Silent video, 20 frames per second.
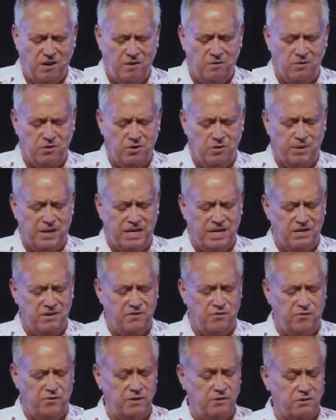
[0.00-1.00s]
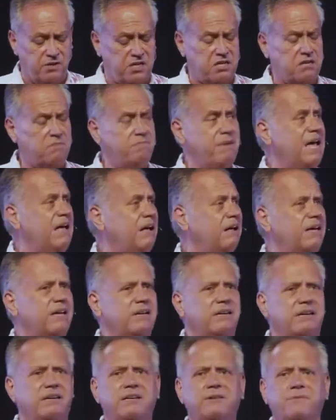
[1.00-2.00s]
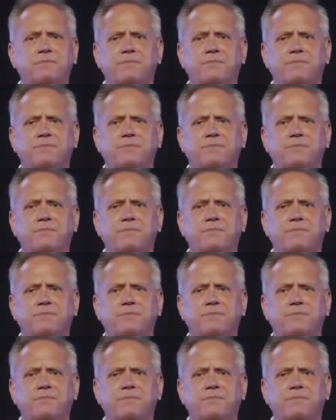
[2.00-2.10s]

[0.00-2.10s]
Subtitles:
You begin to feel smug and